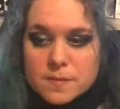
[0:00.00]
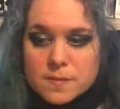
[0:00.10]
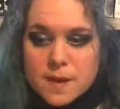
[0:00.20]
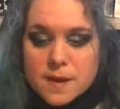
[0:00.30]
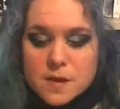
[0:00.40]

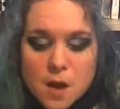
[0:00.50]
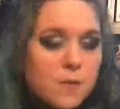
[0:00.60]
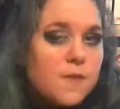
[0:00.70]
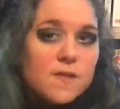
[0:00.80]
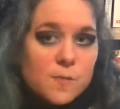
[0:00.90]
They
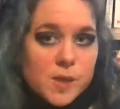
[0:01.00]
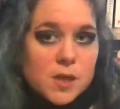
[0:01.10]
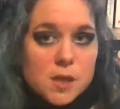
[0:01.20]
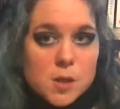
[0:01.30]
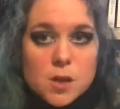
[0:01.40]
know there's been
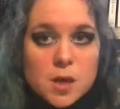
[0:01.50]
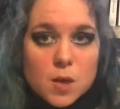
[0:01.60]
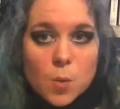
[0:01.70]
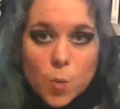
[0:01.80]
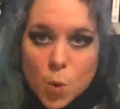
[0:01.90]
a
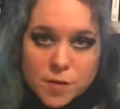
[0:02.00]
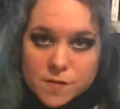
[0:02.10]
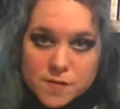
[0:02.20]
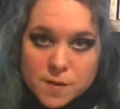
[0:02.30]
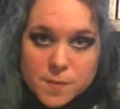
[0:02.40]
nuclear war
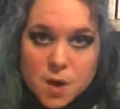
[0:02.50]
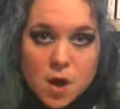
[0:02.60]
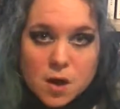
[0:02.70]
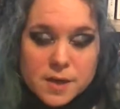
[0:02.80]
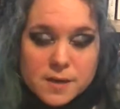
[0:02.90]
of some
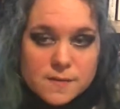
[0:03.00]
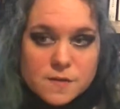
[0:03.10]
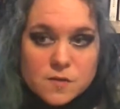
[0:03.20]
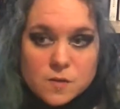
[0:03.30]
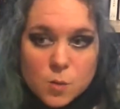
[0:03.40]
kind
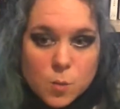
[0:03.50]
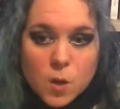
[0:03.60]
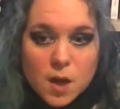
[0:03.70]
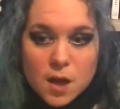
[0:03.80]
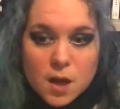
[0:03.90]

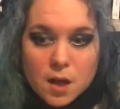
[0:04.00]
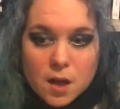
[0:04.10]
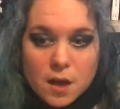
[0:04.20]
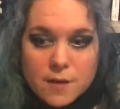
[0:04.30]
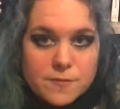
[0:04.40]

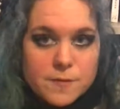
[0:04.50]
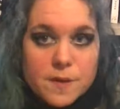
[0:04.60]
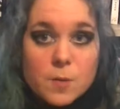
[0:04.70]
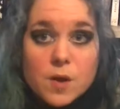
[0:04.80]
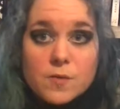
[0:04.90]
where
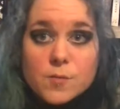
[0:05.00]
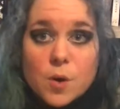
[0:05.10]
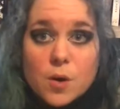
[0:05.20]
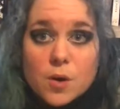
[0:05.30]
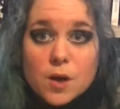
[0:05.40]
everything went
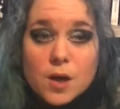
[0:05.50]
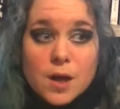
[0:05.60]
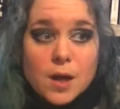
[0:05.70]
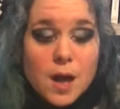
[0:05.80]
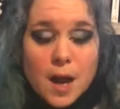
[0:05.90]
wrong
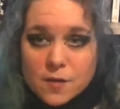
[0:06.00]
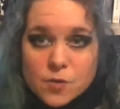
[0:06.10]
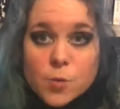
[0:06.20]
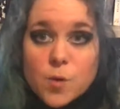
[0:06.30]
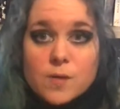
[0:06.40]
and
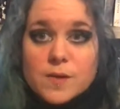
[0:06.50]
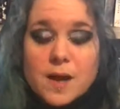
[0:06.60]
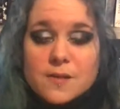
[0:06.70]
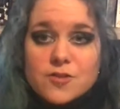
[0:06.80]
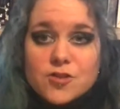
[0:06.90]
the world
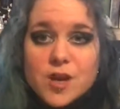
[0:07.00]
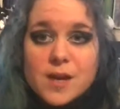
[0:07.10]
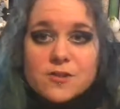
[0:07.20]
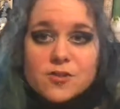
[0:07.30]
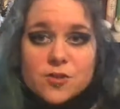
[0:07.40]
had to
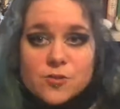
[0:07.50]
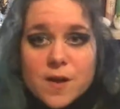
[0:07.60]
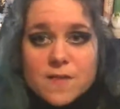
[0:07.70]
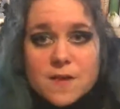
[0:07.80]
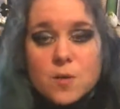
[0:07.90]
change in a
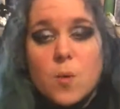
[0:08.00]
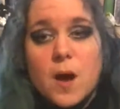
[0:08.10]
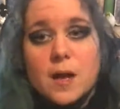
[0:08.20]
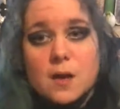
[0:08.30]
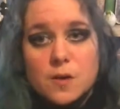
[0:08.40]
drastic
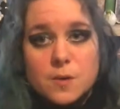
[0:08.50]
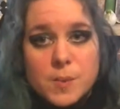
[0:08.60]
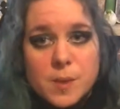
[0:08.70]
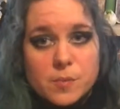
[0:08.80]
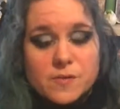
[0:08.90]
way and a lot of
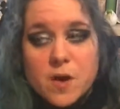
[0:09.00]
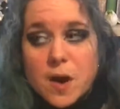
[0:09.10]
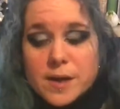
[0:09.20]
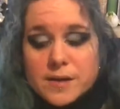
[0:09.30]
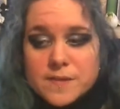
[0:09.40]
people
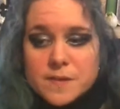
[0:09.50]
died.